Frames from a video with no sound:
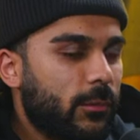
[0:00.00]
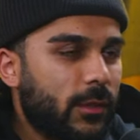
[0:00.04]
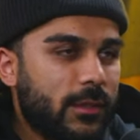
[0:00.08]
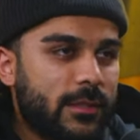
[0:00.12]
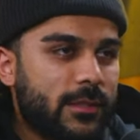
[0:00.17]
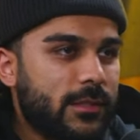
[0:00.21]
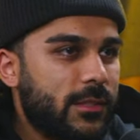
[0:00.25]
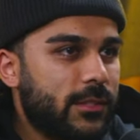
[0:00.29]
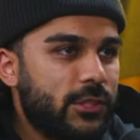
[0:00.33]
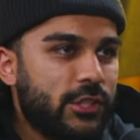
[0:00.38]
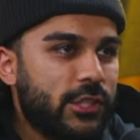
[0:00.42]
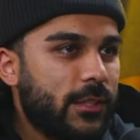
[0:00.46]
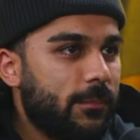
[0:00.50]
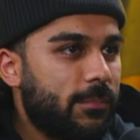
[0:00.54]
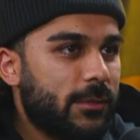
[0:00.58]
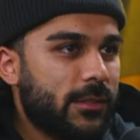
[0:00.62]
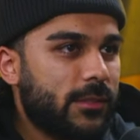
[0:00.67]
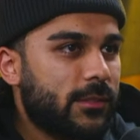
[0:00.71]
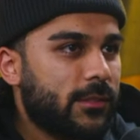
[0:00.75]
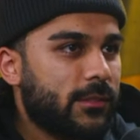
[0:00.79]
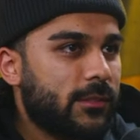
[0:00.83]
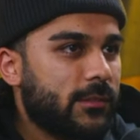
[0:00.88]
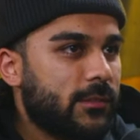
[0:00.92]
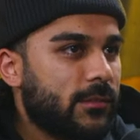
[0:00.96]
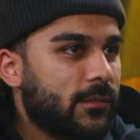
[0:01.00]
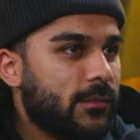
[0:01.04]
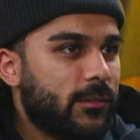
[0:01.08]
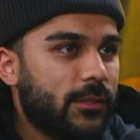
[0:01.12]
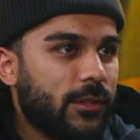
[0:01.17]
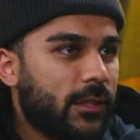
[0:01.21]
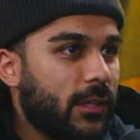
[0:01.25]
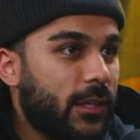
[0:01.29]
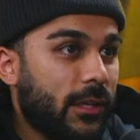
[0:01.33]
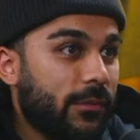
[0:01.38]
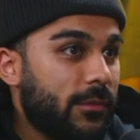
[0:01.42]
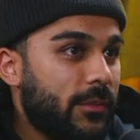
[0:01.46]
what's the cheapest
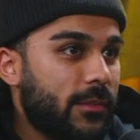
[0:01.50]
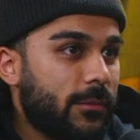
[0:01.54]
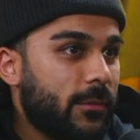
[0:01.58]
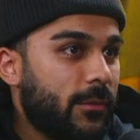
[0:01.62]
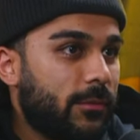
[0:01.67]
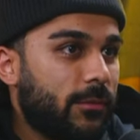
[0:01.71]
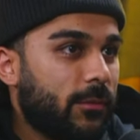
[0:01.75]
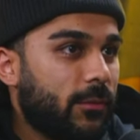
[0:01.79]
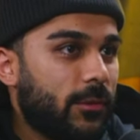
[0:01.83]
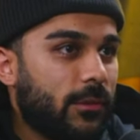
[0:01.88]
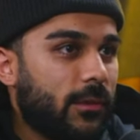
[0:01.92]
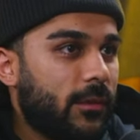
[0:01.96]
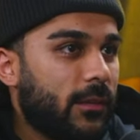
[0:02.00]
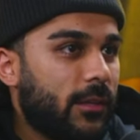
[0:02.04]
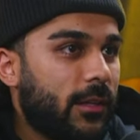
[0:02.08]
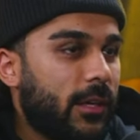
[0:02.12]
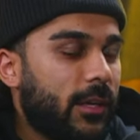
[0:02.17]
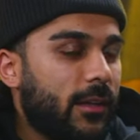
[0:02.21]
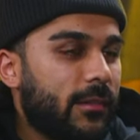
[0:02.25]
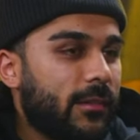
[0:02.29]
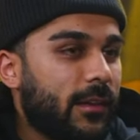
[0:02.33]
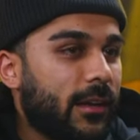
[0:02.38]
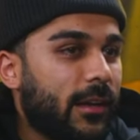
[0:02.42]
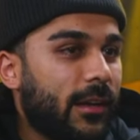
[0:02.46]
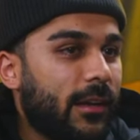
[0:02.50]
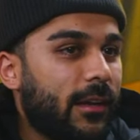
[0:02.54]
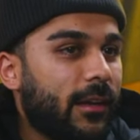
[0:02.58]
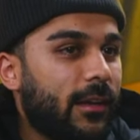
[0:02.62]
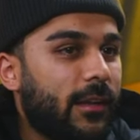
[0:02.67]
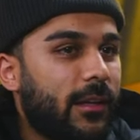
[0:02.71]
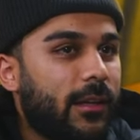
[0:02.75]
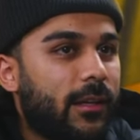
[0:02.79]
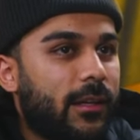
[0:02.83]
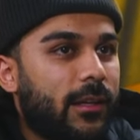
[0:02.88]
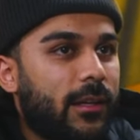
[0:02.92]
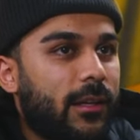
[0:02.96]
you give it to me for? And he's like,
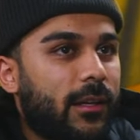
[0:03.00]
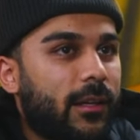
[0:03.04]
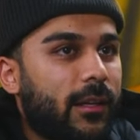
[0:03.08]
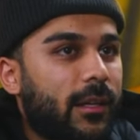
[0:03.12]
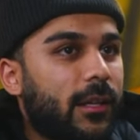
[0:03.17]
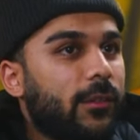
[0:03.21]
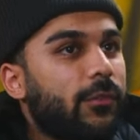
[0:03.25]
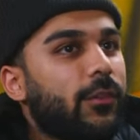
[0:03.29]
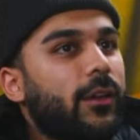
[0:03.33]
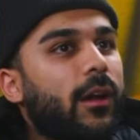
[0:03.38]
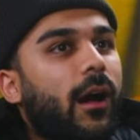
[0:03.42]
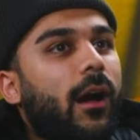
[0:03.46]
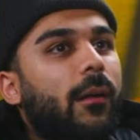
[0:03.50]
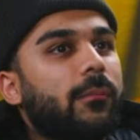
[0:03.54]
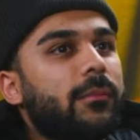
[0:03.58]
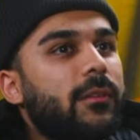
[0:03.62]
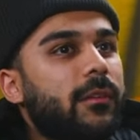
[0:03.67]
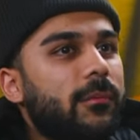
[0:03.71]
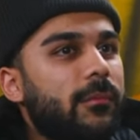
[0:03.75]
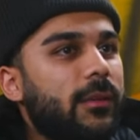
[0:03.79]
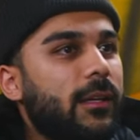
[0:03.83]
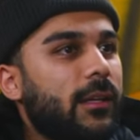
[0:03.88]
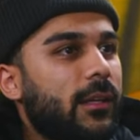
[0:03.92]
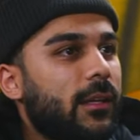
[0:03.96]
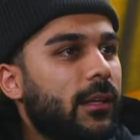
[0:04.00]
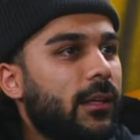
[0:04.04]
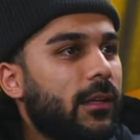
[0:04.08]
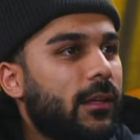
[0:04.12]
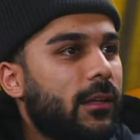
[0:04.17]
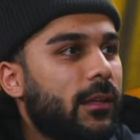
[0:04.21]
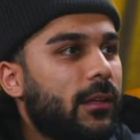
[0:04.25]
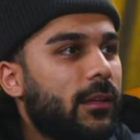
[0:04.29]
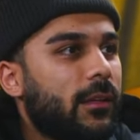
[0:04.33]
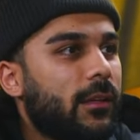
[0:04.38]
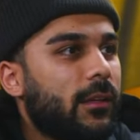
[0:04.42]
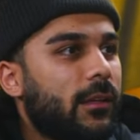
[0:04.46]
if you come to me,
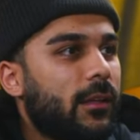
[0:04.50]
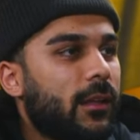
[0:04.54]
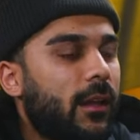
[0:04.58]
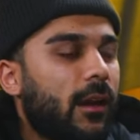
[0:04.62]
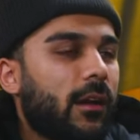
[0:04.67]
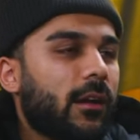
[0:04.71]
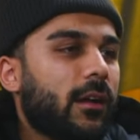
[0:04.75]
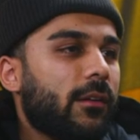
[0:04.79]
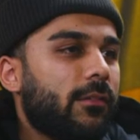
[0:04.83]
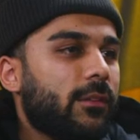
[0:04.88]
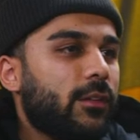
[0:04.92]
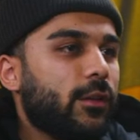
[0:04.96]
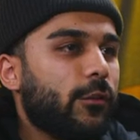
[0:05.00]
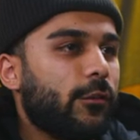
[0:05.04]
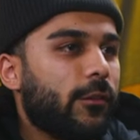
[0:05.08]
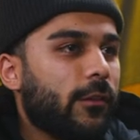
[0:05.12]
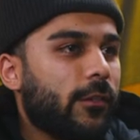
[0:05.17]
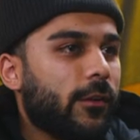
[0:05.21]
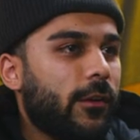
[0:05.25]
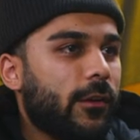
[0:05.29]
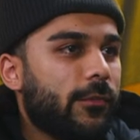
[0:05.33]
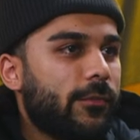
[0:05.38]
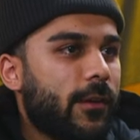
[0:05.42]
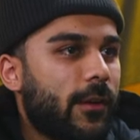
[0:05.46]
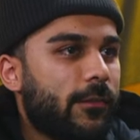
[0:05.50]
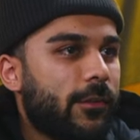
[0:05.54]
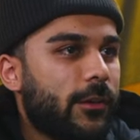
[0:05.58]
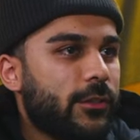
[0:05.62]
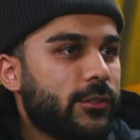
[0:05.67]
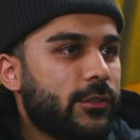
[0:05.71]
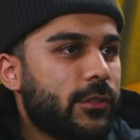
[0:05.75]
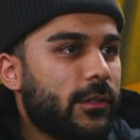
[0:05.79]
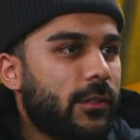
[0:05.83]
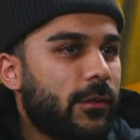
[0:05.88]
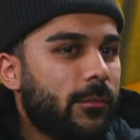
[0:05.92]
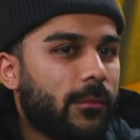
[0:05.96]
I'll give it to you for
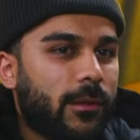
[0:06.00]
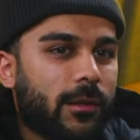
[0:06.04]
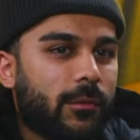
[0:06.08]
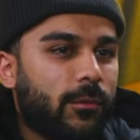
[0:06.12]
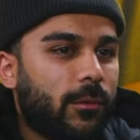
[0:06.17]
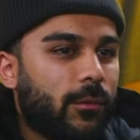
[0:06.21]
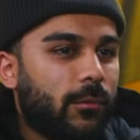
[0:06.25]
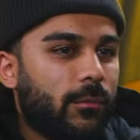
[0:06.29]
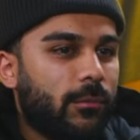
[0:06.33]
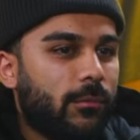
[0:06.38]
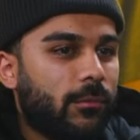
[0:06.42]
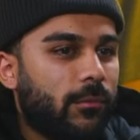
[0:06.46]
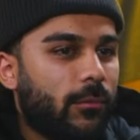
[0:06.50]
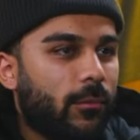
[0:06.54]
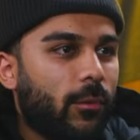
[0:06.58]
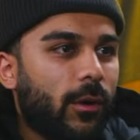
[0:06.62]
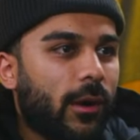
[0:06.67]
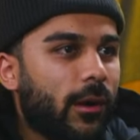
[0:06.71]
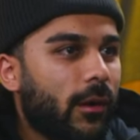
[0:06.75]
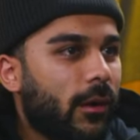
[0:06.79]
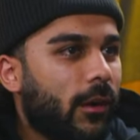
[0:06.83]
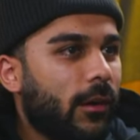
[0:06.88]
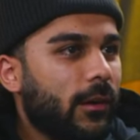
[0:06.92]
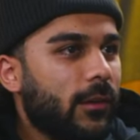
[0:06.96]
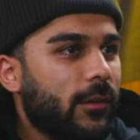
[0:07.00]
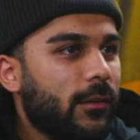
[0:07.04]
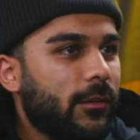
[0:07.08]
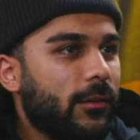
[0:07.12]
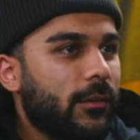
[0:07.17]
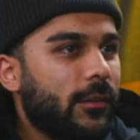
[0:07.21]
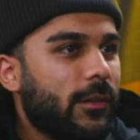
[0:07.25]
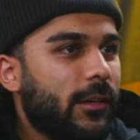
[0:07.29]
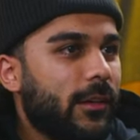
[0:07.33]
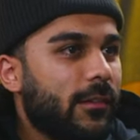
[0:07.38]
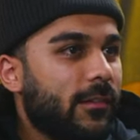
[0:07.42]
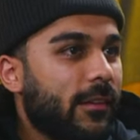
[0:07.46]
3500 I'm like, well, where are you?
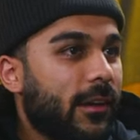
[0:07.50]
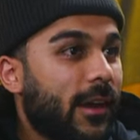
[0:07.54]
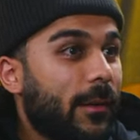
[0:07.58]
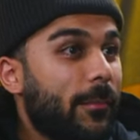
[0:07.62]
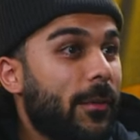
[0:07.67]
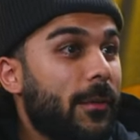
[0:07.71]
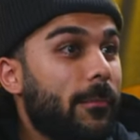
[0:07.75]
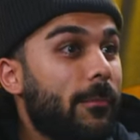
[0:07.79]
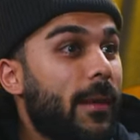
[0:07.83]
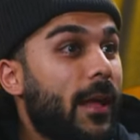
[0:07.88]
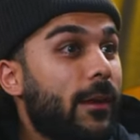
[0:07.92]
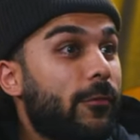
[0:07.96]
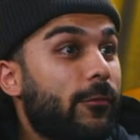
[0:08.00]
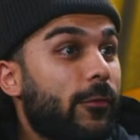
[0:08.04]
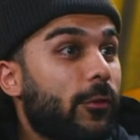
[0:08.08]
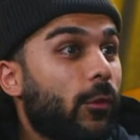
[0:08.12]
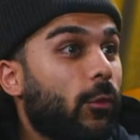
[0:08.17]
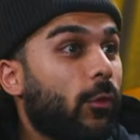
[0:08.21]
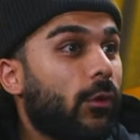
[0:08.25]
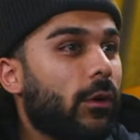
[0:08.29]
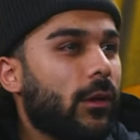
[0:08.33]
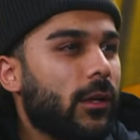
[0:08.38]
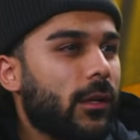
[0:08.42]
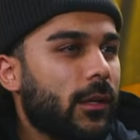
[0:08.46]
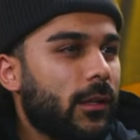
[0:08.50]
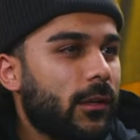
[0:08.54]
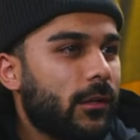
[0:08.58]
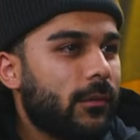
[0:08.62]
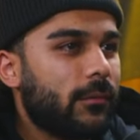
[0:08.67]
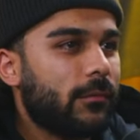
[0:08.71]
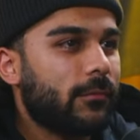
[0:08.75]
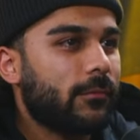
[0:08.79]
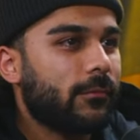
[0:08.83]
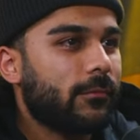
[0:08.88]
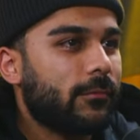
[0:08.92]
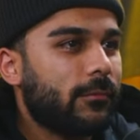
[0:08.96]
And he's like, I'm in Medford, Oregon.
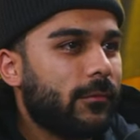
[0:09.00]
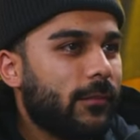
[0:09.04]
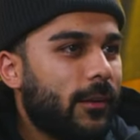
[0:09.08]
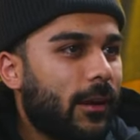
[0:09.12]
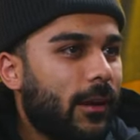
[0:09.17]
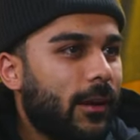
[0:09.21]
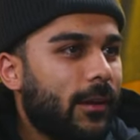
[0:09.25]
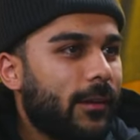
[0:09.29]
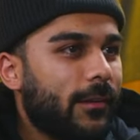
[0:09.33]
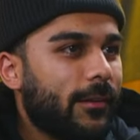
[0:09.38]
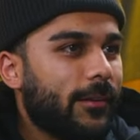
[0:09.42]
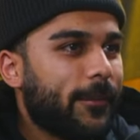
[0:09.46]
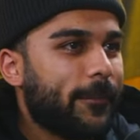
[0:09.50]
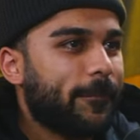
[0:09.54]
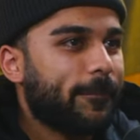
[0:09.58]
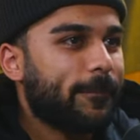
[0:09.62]
Right. Oh,